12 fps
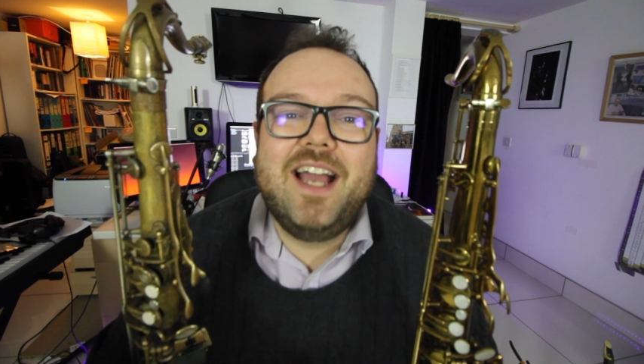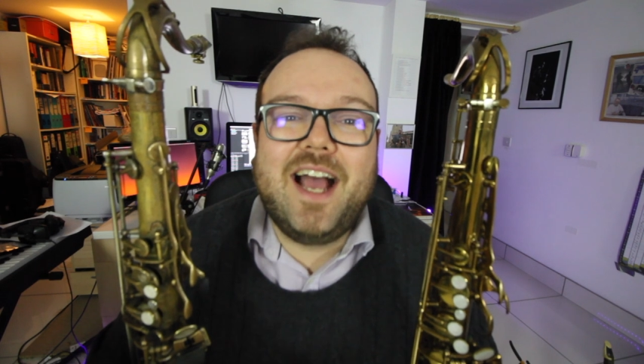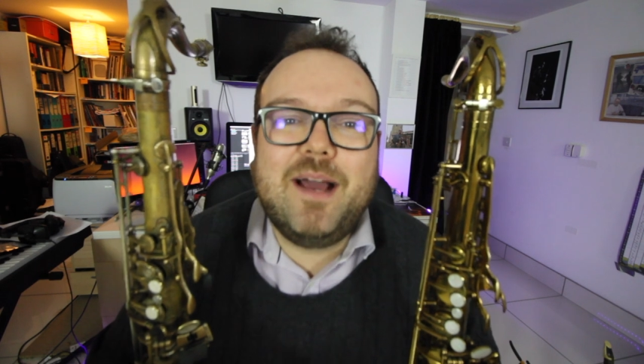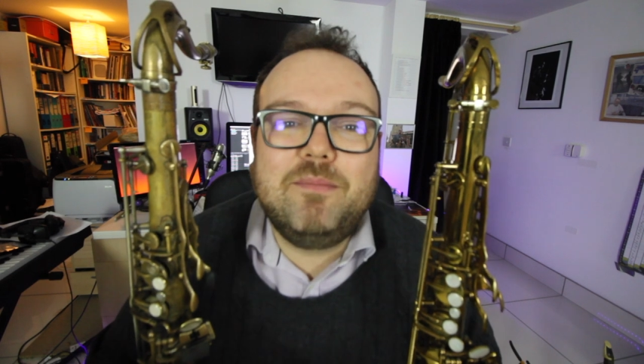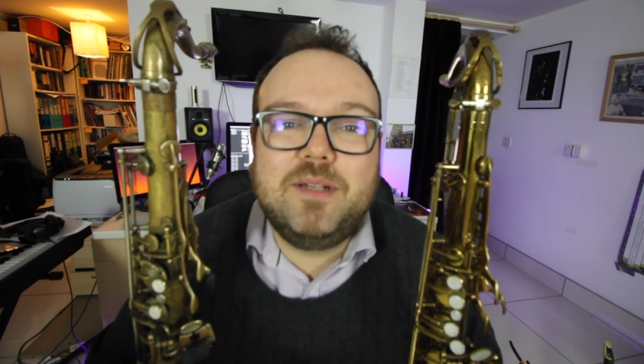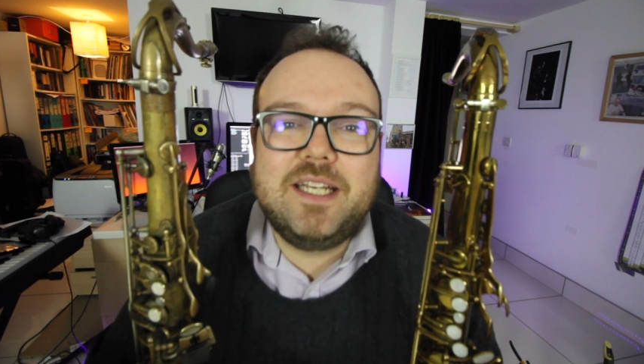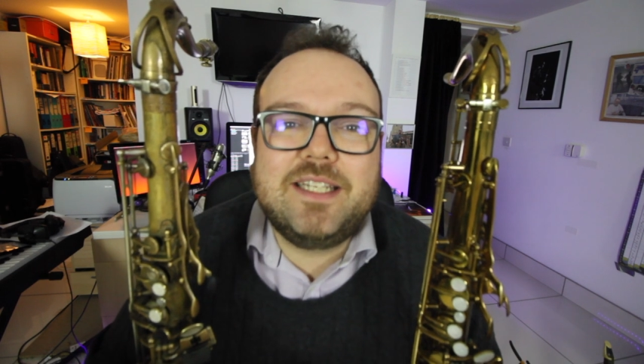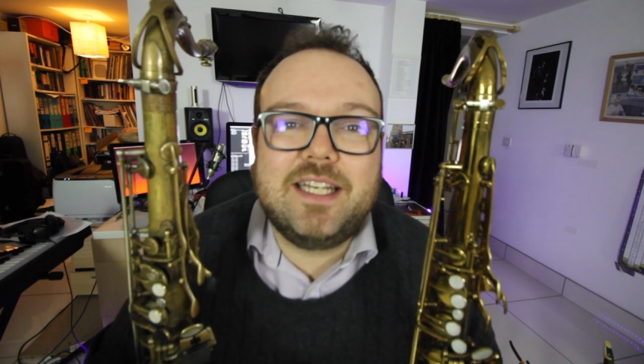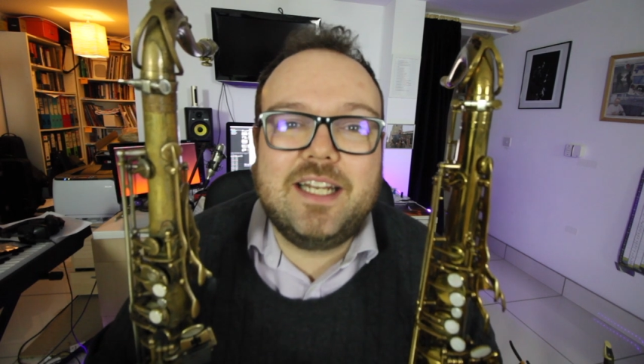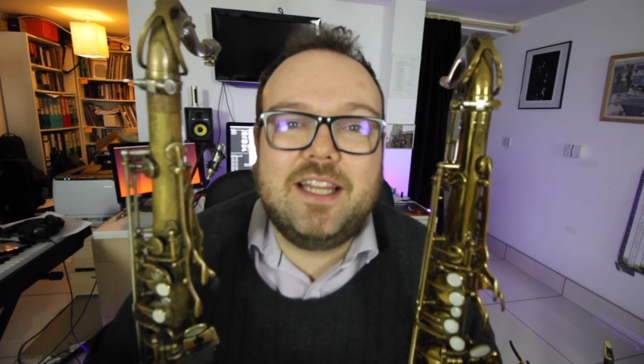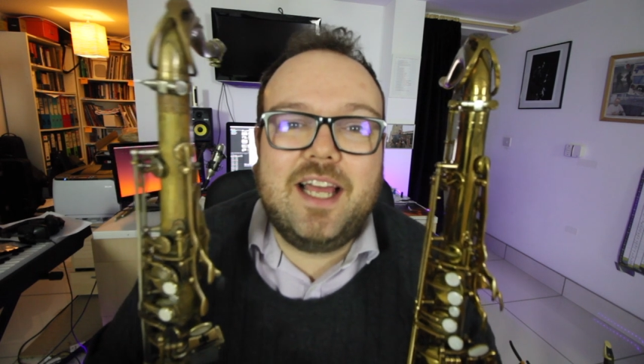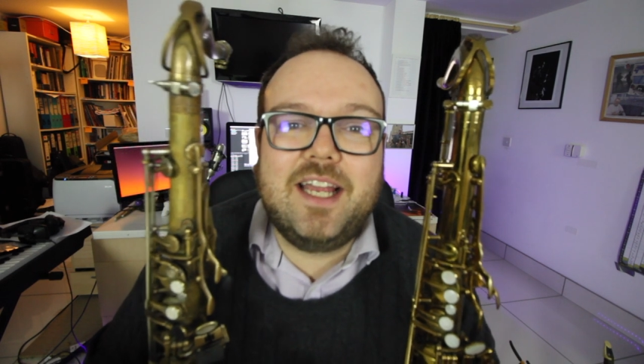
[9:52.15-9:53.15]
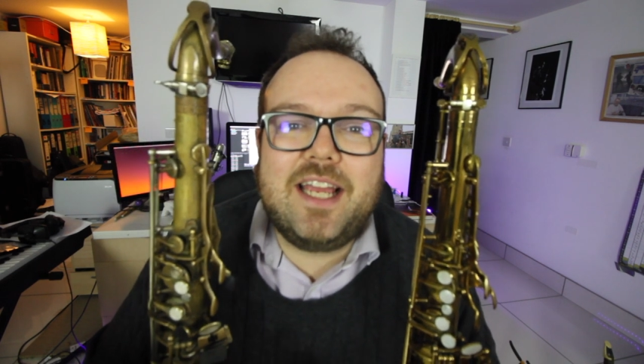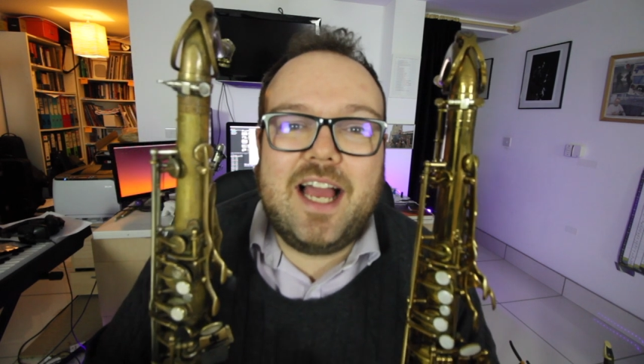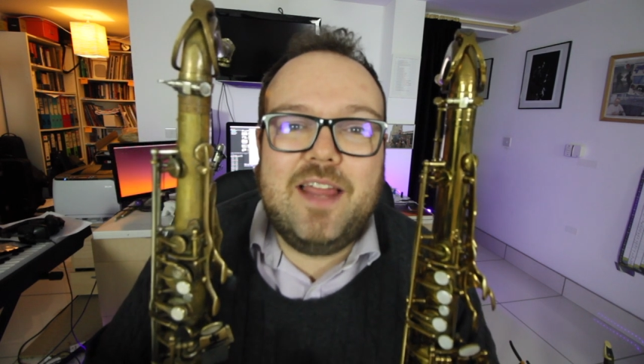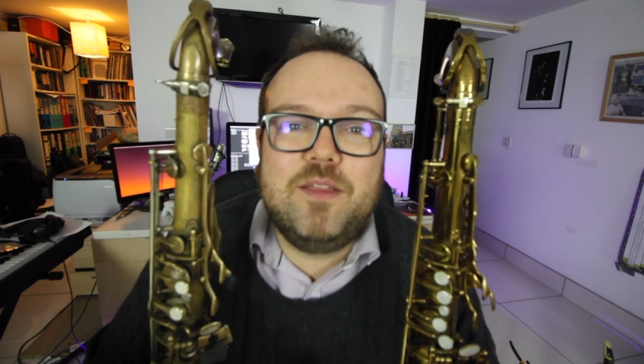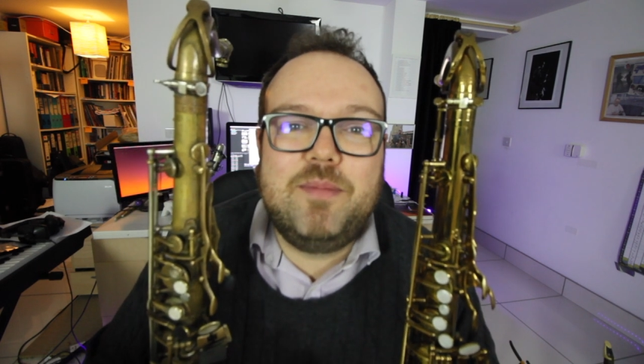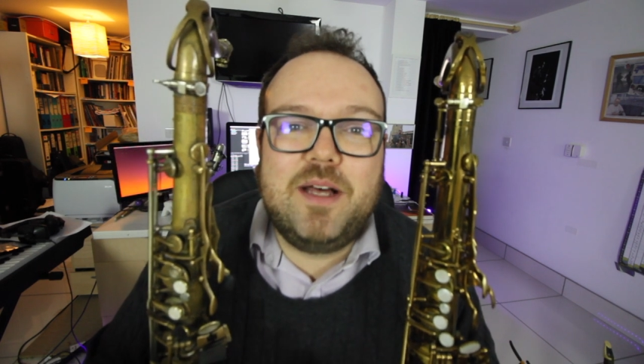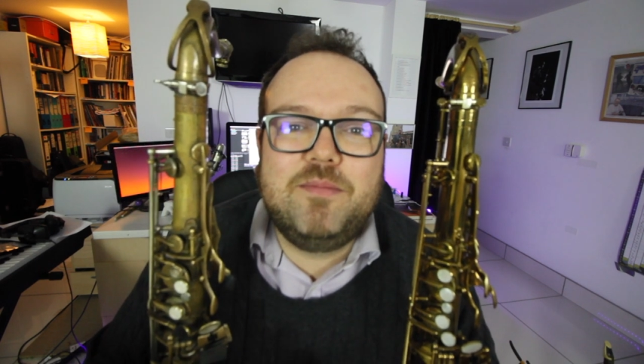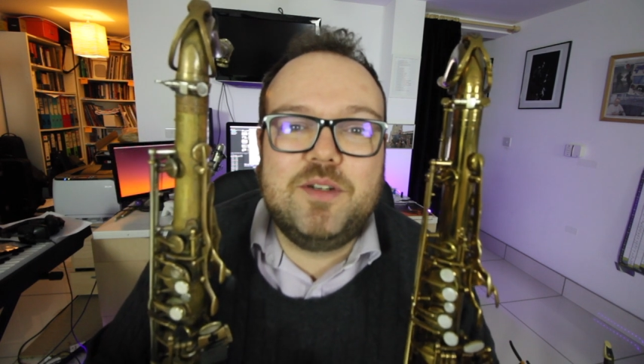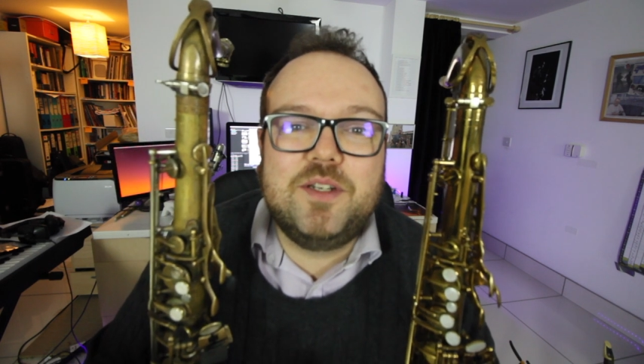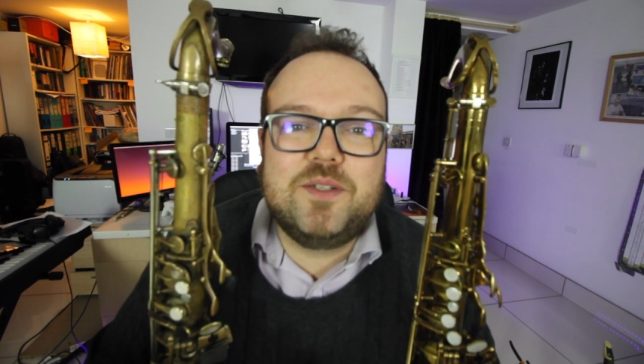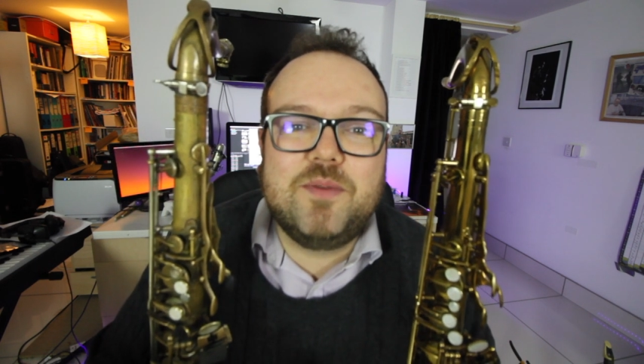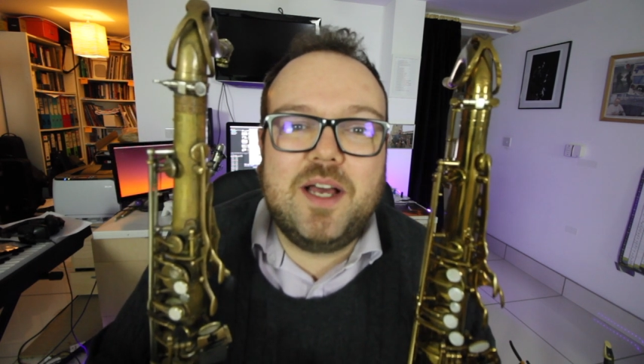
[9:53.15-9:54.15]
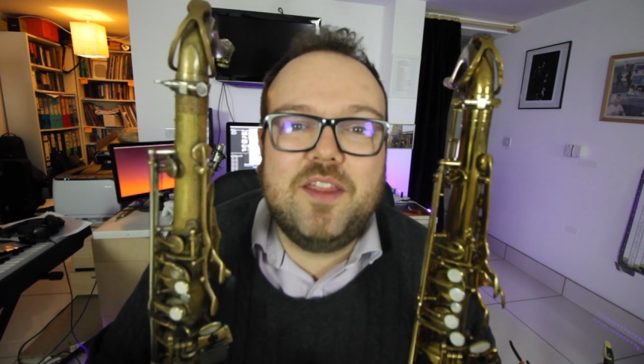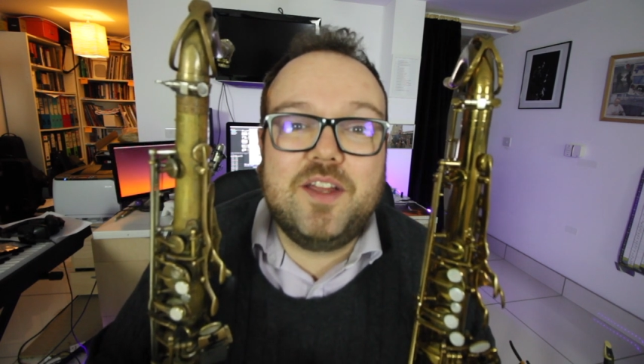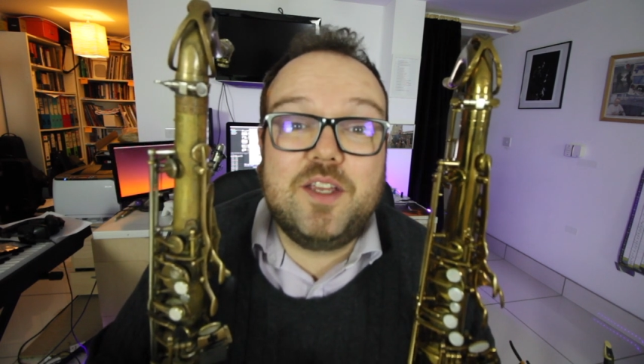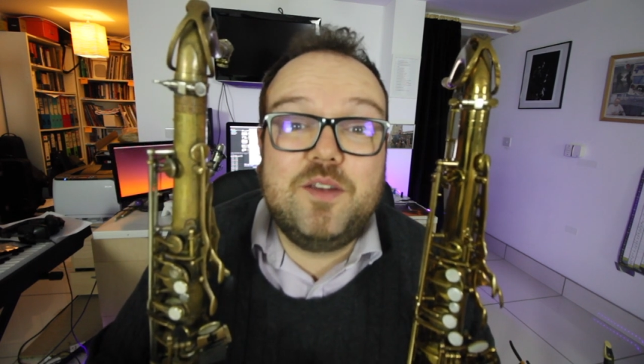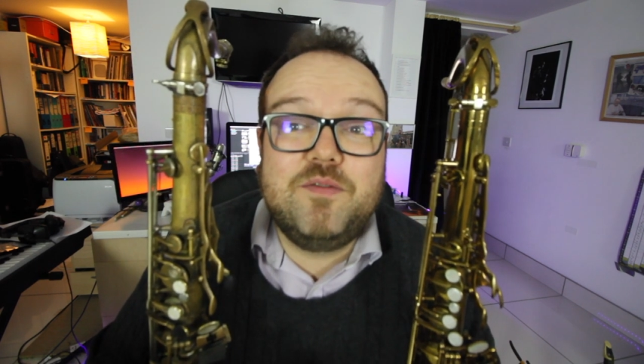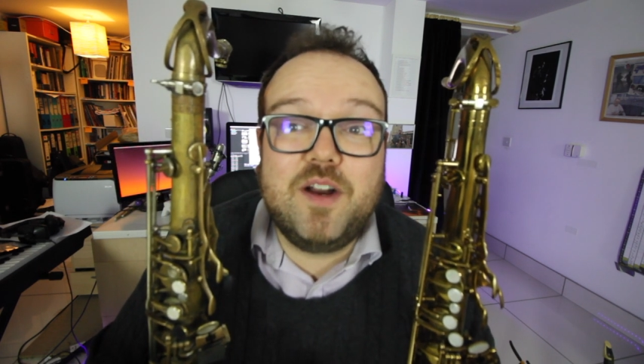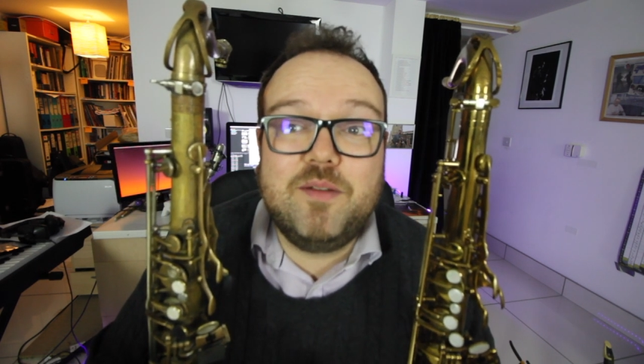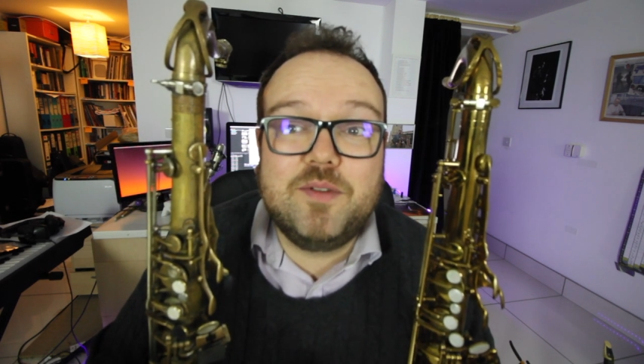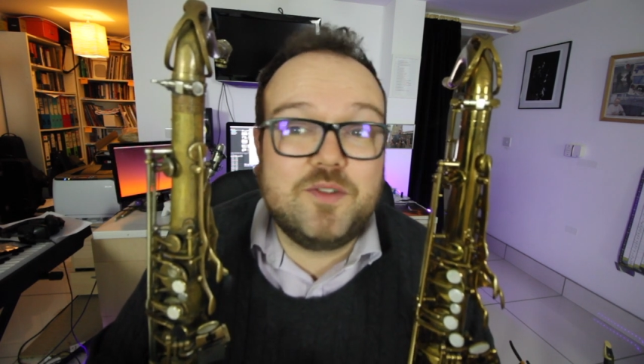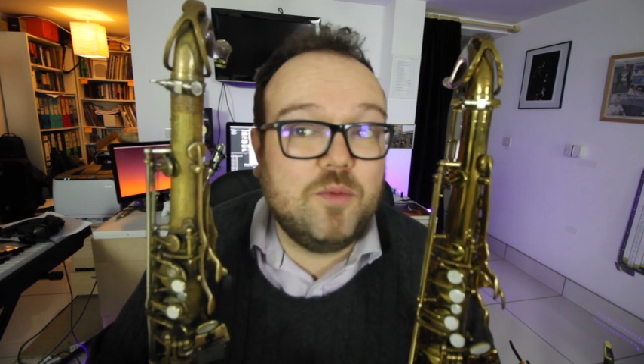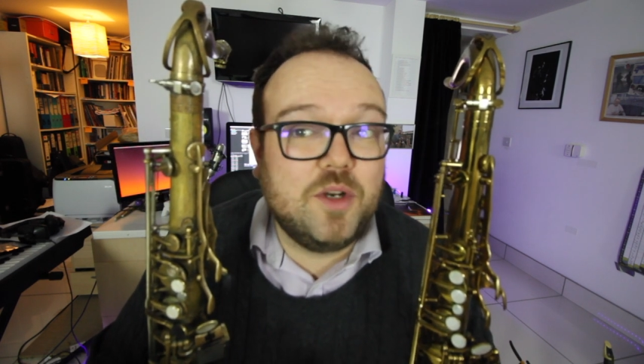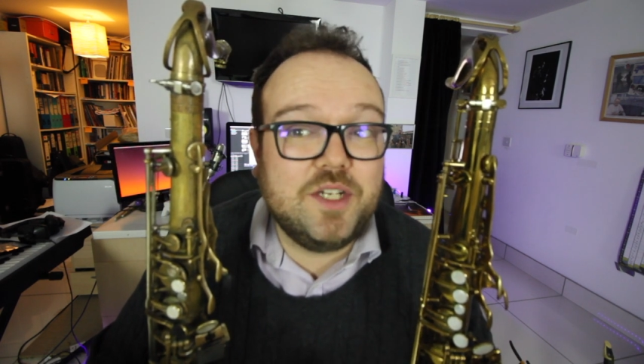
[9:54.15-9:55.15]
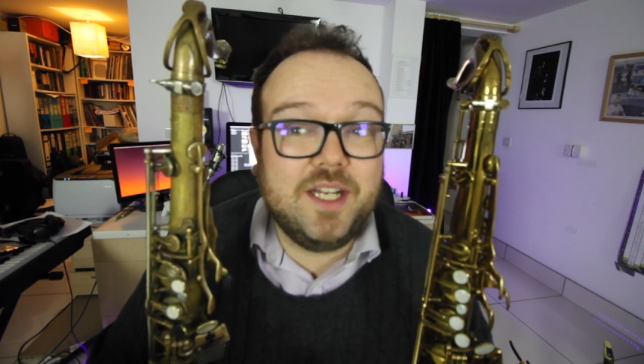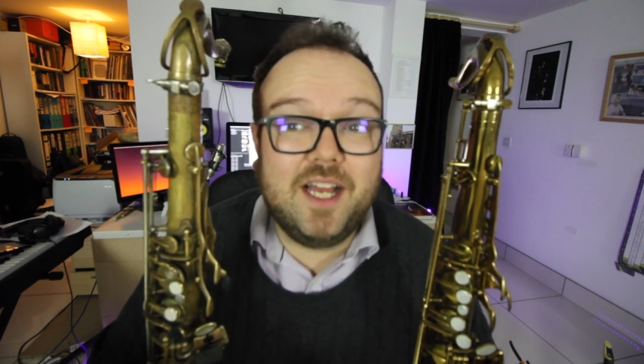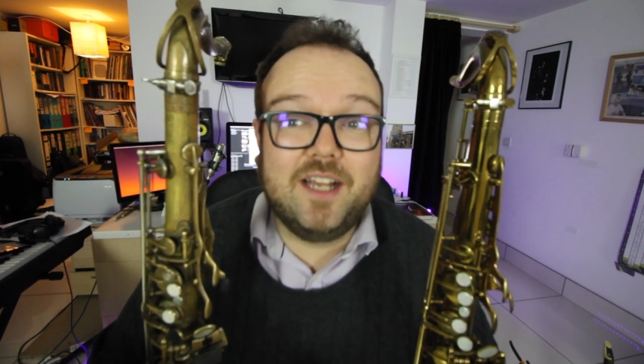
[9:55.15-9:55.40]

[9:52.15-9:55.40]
and please hit the like and the bell button as well. Thank you very much for watching.